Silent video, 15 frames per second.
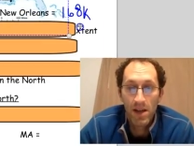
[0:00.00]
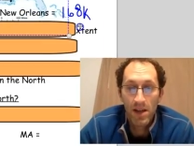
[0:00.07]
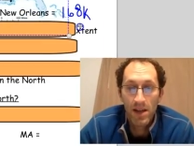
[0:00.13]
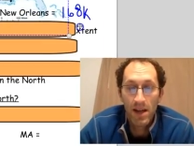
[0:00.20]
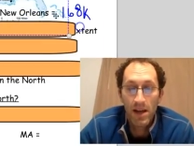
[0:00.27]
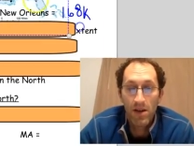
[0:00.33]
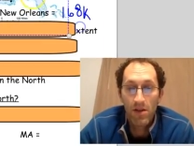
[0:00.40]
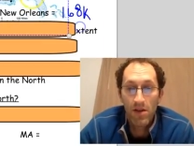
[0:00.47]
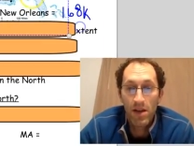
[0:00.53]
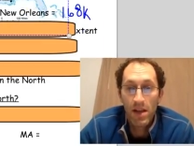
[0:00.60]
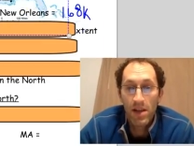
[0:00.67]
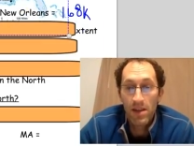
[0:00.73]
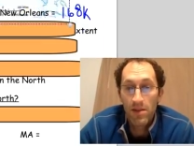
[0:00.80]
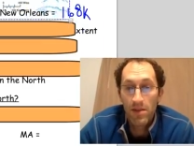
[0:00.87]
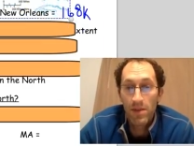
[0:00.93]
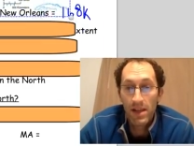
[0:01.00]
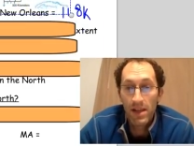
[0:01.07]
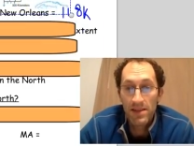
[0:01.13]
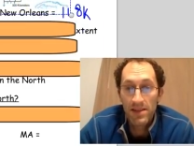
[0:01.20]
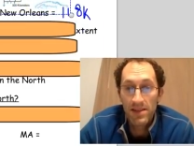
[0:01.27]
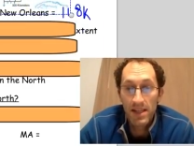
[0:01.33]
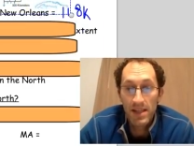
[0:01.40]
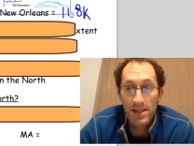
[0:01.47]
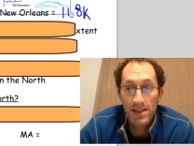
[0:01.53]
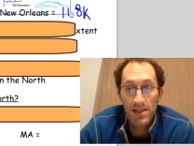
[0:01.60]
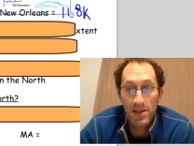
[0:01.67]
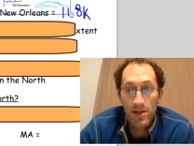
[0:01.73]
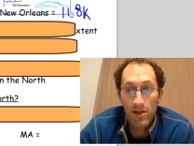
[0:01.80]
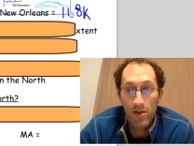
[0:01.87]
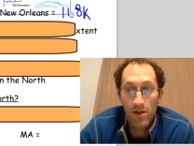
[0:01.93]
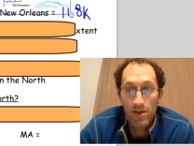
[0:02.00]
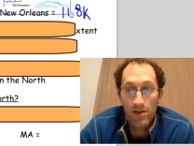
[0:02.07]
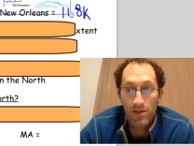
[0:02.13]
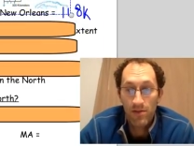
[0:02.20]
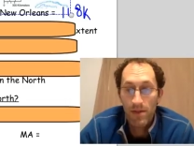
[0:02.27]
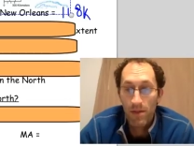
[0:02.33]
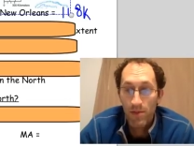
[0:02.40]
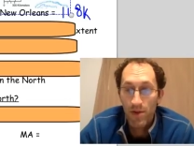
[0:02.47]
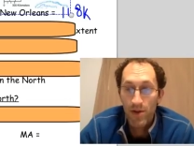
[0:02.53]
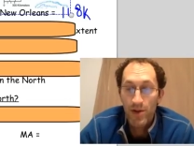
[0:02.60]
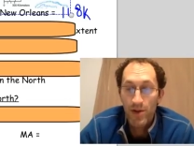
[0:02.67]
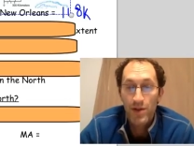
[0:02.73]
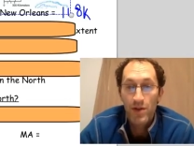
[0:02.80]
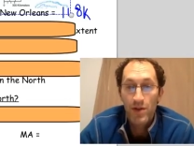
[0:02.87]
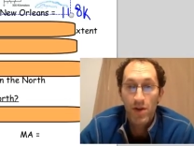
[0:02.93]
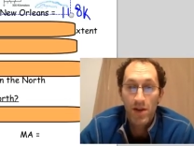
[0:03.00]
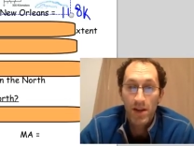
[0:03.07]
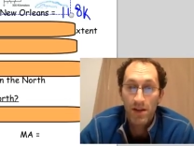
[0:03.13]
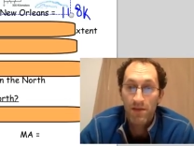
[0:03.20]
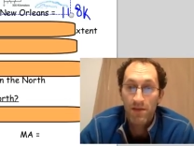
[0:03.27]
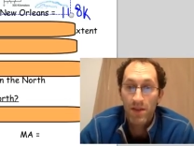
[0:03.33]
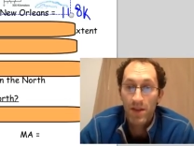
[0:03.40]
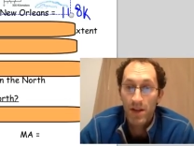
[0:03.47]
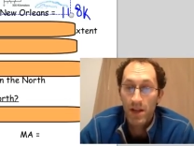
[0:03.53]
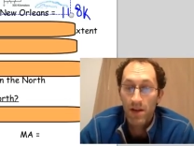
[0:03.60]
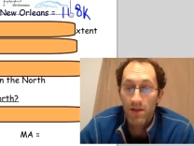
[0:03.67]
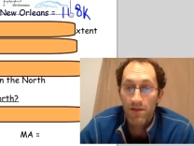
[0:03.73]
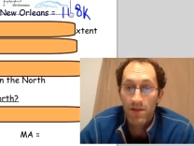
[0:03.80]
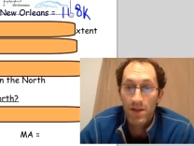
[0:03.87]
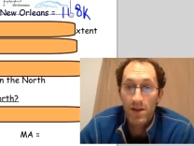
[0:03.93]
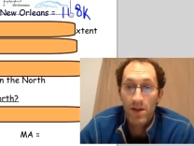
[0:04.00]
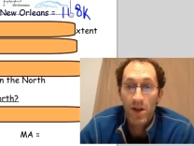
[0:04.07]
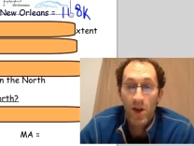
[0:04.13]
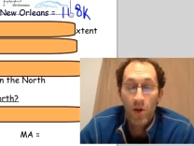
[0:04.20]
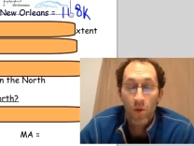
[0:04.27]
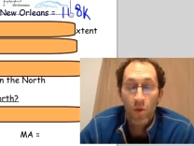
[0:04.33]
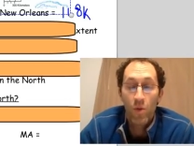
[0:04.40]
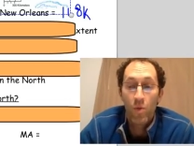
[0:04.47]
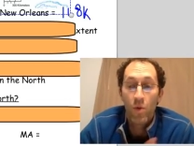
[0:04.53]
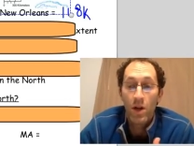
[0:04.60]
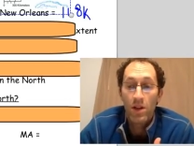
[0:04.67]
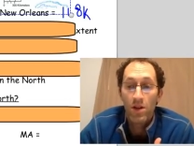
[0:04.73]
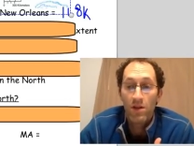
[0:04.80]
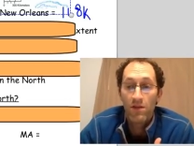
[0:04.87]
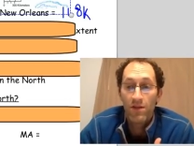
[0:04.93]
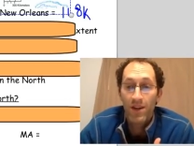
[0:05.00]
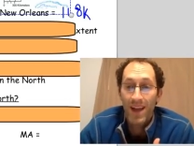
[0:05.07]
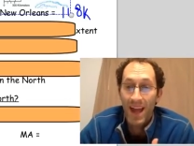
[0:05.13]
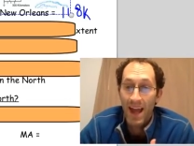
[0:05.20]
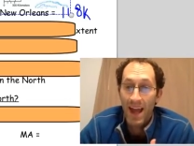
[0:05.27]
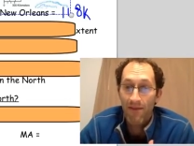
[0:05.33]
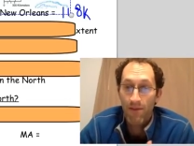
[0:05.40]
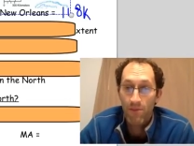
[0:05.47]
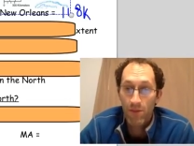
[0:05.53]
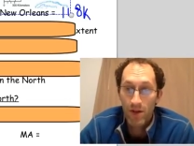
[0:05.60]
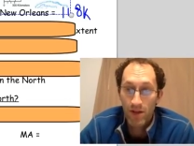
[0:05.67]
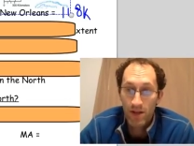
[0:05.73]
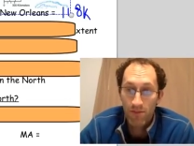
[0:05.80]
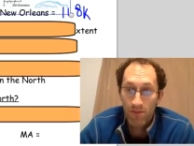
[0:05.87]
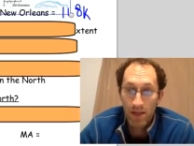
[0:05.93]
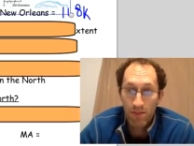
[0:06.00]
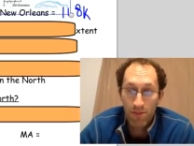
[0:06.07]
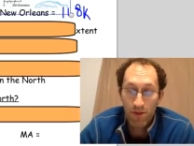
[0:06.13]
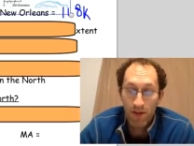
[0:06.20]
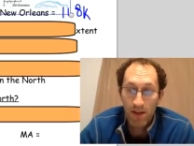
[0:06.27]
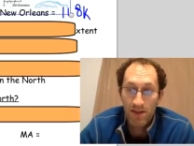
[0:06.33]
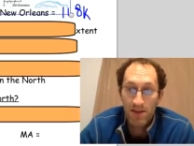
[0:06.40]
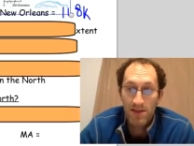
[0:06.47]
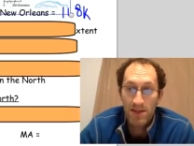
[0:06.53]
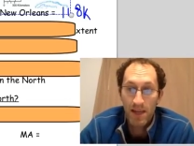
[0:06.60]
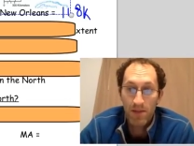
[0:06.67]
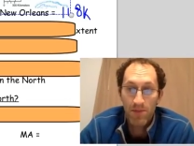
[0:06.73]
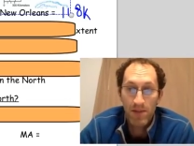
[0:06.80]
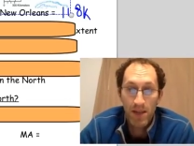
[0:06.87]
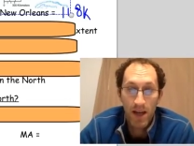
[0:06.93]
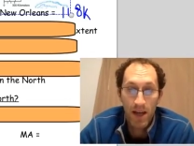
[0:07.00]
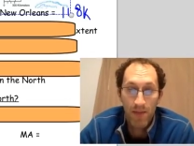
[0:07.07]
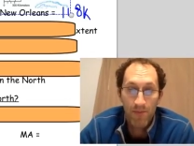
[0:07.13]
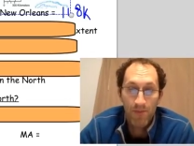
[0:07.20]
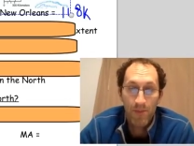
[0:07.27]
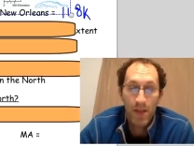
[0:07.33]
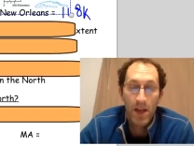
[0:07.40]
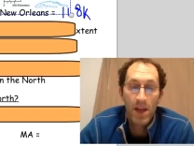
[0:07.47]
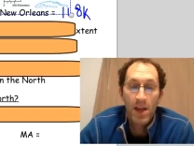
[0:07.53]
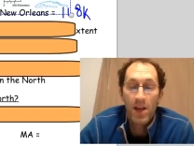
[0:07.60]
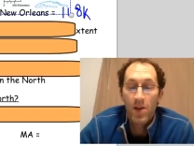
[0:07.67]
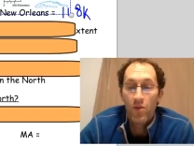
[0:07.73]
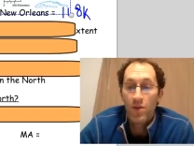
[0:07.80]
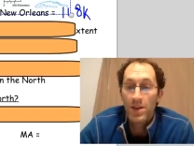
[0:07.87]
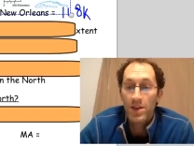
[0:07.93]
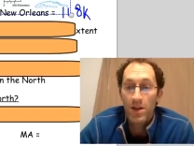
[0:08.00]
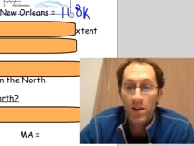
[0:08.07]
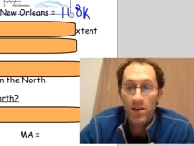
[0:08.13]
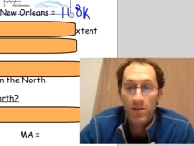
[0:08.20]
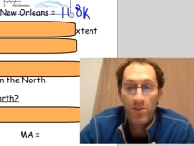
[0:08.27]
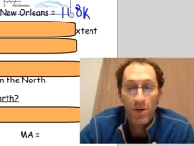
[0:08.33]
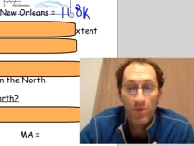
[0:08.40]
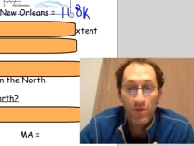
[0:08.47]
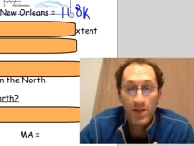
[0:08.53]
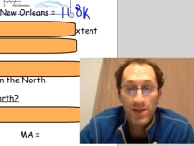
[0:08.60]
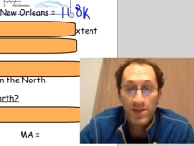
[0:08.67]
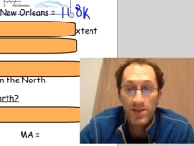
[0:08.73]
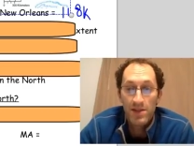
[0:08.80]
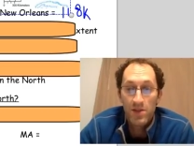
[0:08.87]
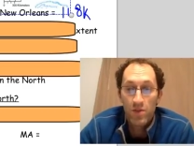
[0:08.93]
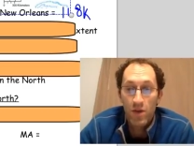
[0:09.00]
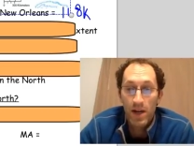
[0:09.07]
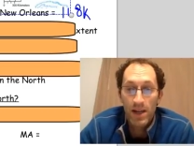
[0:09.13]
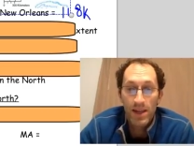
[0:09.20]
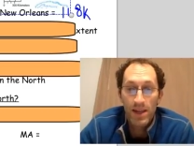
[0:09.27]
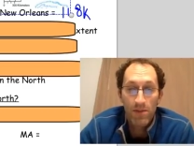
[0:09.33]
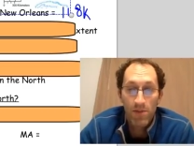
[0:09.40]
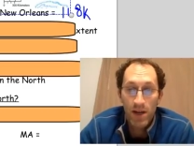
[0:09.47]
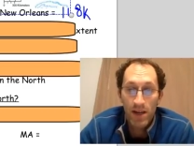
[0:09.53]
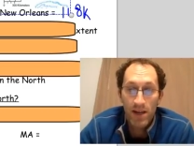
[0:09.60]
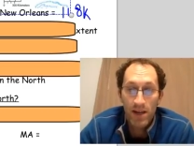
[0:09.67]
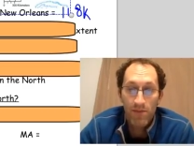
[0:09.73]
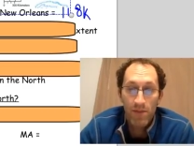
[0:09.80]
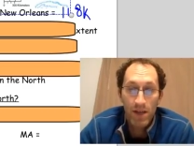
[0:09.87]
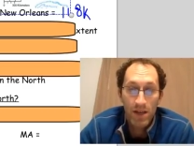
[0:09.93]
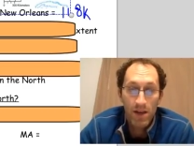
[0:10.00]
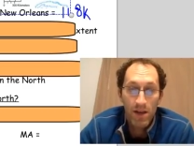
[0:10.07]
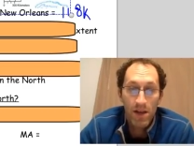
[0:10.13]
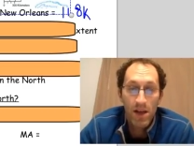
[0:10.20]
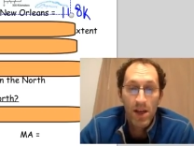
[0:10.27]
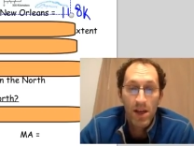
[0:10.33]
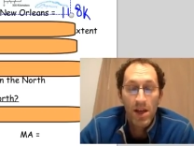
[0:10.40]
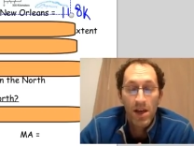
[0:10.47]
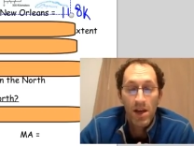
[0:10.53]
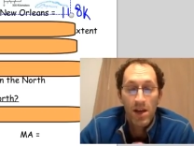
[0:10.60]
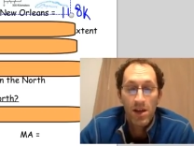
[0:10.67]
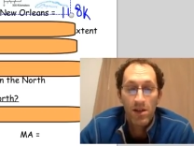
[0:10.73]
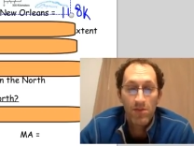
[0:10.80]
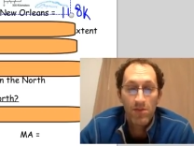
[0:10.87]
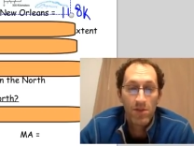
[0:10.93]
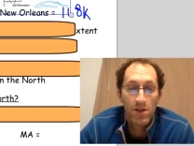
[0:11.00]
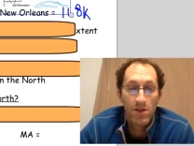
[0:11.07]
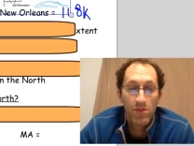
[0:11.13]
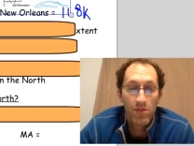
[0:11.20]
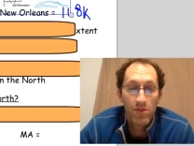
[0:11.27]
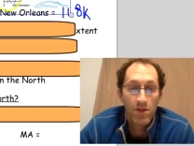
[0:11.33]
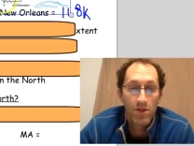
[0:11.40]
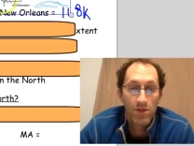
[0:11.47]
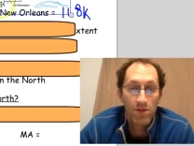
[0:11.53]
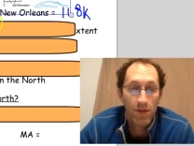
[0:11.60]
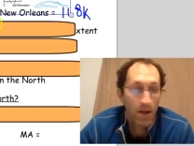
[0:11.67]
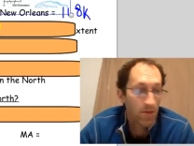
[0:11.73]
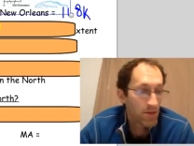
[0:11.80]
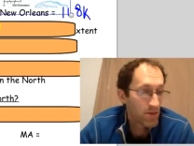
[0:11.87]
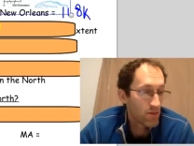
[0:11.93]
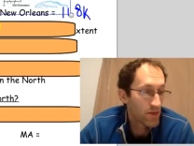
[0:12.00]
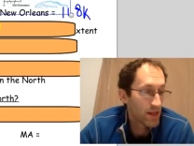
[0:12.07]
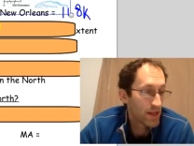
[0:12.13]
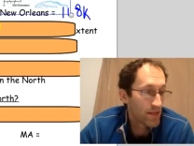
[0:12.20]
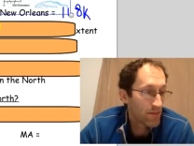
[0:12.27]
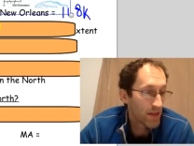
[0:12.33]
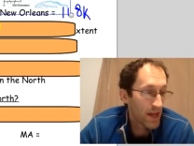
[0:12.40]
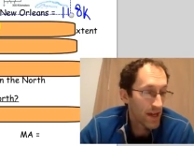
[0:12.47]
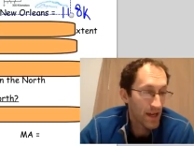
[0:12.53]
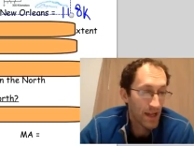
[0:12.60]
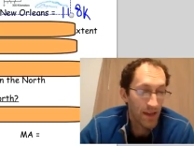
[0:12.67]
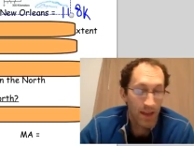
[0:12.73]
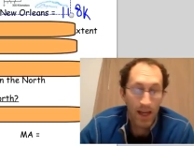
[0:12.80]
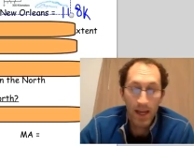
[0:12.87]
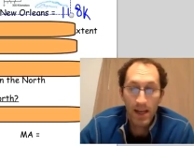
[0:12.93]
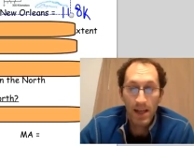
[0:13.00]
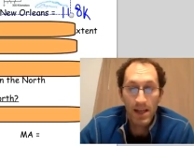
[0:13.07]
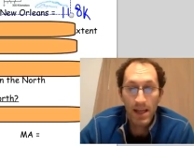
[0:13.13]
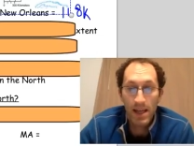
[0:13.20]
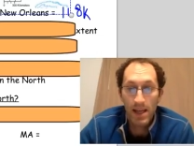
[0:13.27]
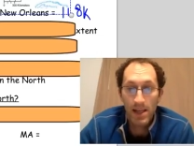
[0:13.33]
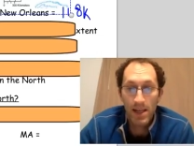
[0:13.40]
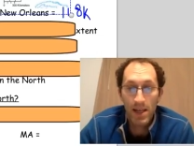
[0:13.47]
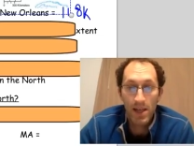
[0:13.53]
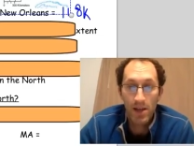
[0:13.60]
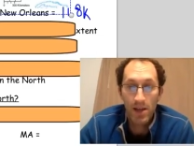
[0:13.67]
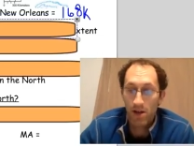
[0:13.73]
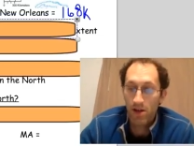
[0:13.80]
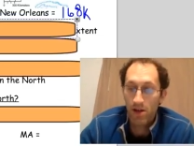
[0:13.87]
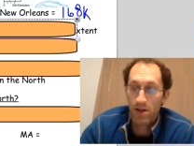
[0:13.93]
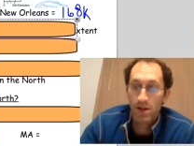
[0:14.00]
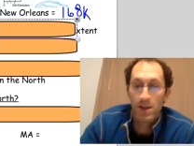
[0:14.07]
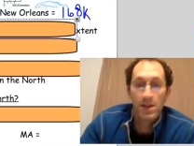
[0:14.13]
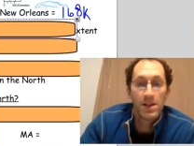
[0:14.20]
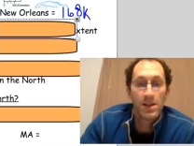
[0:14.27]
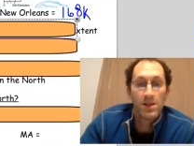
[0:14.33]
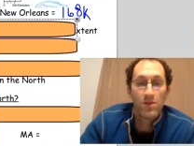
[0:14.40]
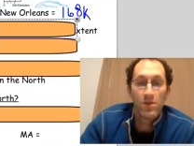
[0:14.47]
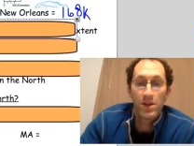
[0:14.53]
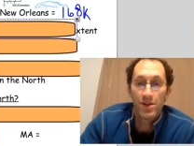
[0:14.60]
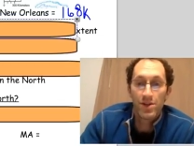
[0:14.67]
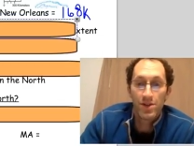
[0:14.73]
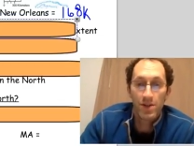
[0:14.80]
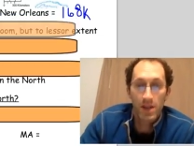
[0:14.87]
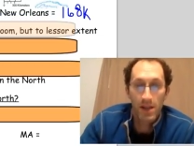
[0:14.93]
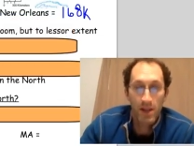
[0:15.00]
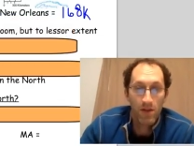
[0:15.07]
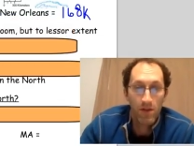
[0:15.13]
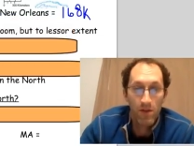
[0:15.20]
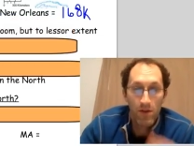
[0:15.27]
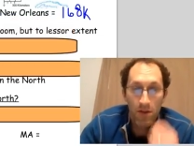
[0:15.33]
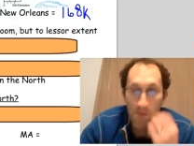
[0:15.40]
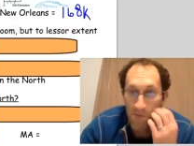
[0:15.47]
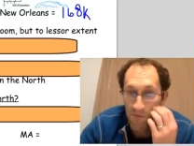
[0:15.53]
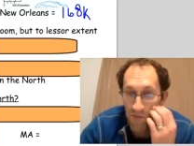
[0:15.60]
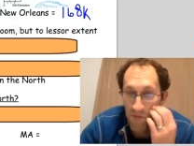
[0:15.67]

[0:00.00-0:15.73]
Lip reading: Now, the biggest cities in the North, remember New York and Philadelphia, were well over 500,000 people at the same time. We talked about reasons why that might have been, but we probably will get back at that again here, which I know we will.